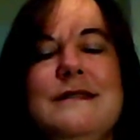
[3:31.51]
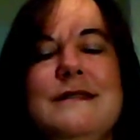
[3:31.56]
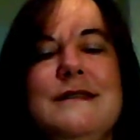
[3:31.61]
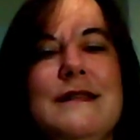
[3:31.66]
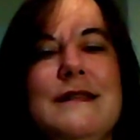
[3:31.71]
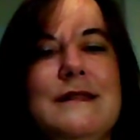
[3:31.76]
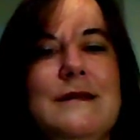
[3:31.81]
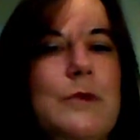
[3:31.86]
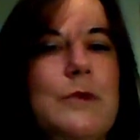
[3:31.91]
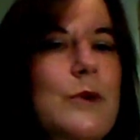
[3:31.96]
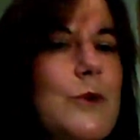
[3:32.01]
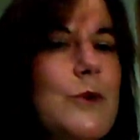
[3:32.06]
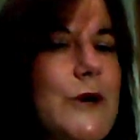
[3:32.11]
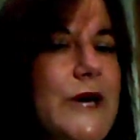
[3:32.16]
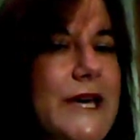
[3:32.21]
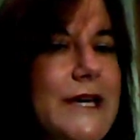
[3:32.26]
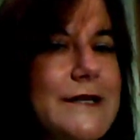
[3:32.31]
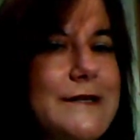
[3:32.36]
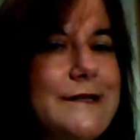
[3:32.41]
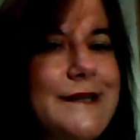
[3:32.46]
It's not the
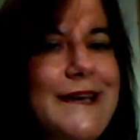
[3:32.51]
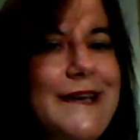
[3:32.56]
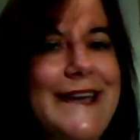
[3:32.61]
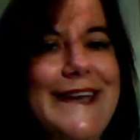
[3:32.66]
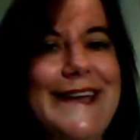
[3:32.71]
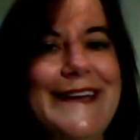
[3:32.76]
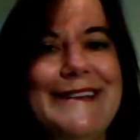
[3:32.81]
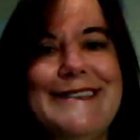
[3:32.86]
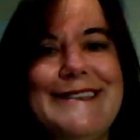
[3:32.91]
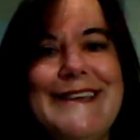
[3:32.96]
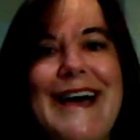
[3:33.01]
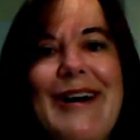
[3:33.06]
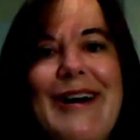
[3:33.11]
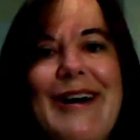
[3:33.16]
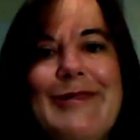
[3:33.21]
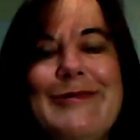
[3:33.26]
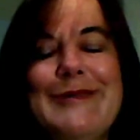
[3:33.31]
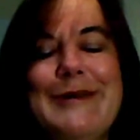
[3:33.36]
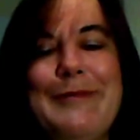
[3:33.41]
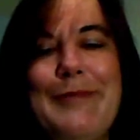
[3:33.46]
point. It's
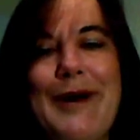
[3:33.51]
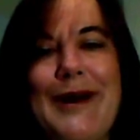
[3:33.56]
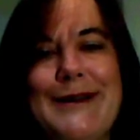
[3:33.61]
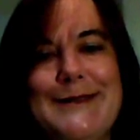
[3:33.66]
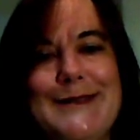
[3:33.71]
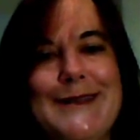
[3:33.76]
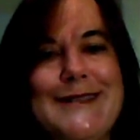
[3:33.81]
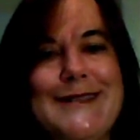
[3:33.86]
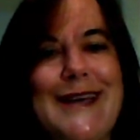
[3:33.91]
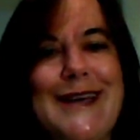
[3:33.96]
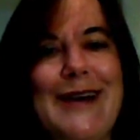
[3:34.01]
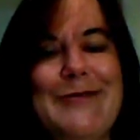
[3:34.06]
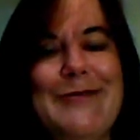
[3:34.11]
how we process,